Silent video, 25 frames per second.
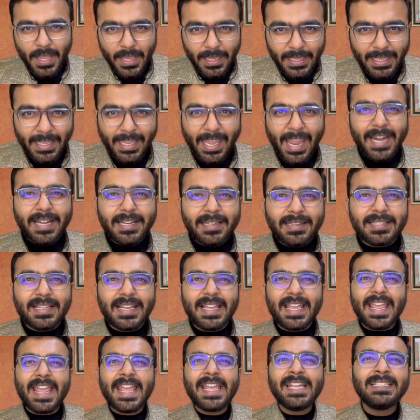Get
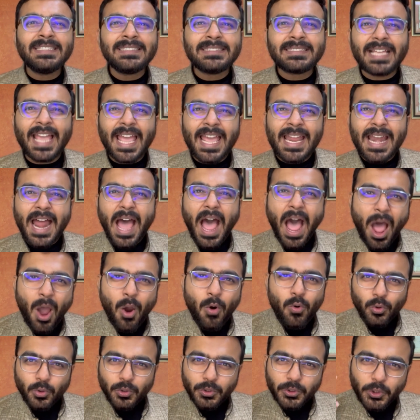the ins and
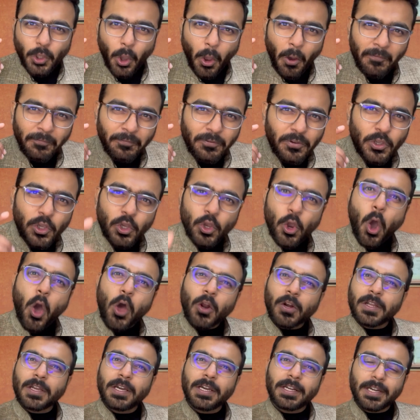outs of
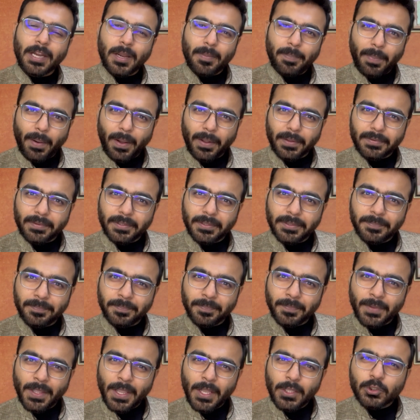your career path
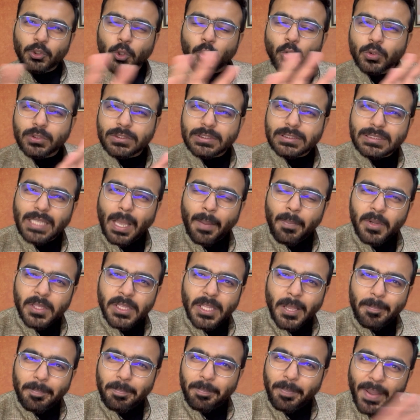through some of
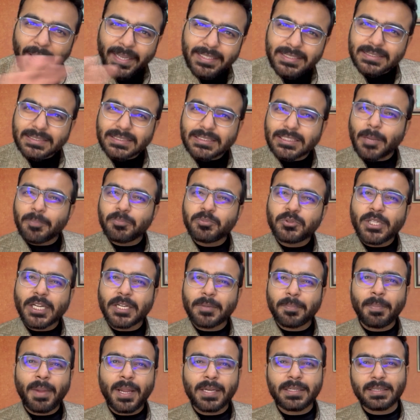the best subject
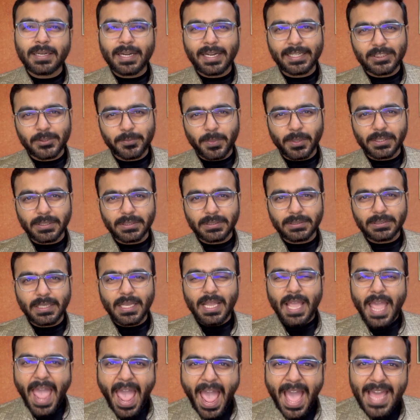matter experts
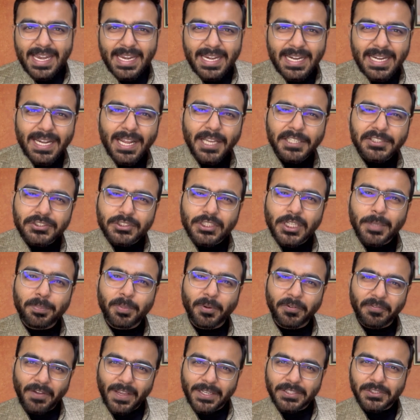and industry
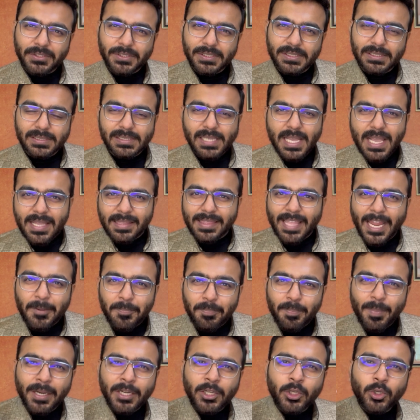professionals that
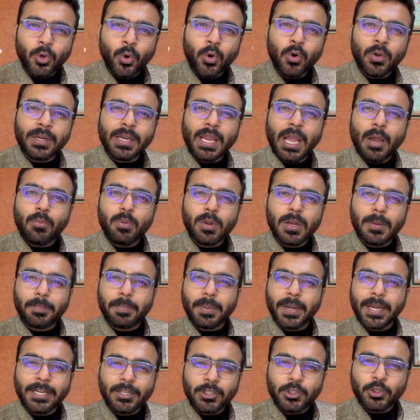Mentoria will
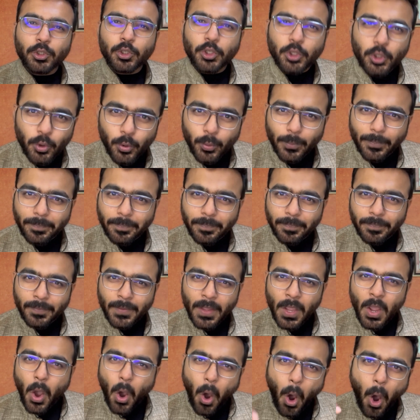bring to you
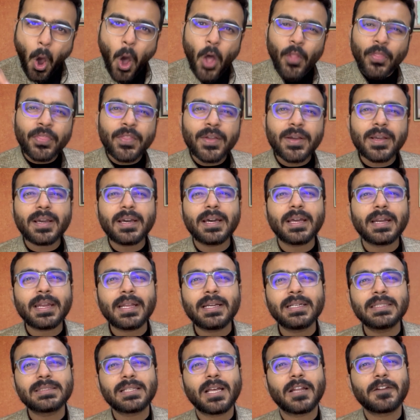on the
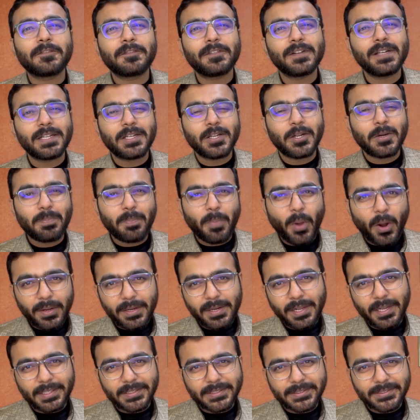Careers Unfiltered
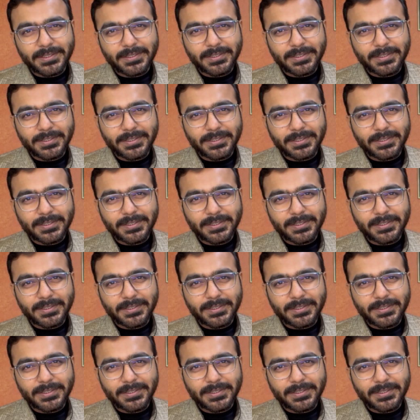podcast.